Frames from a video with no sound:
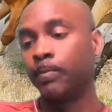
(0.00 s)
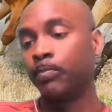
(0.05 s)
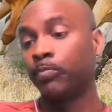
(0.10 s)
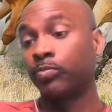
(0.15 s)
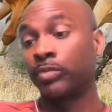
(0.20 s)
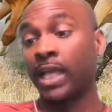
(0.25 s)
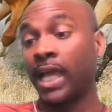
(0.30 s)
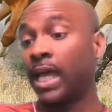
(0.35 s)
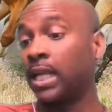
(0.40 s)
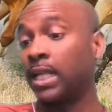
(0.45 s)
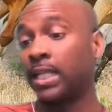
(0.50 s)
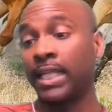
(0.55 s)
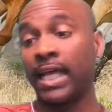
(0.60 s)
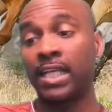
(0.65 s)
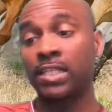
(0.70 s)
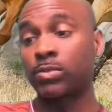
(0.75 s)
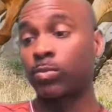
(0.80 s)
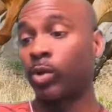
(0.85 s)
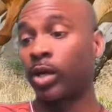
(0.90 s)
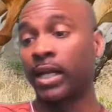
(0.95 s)

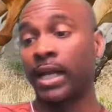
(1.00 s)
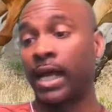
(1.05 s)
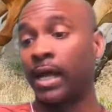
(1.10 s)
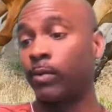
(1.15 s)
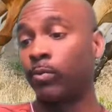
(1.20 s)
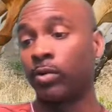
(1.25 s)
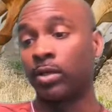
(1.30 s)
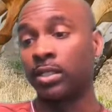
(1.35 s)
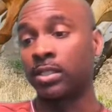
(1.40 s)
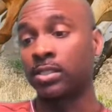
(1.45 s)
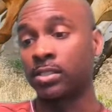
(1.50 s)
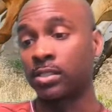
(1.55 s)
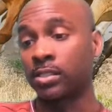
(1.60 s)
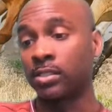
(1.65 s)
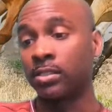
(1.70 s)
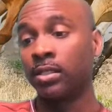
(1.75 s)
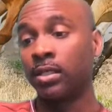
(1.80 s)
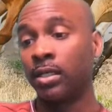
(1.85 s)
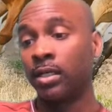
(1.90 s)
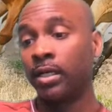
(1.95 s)
That's what I want to
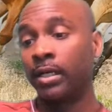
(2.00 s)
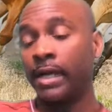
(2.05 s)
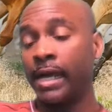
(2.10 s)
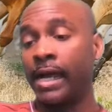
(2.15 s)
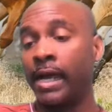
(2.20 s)
see.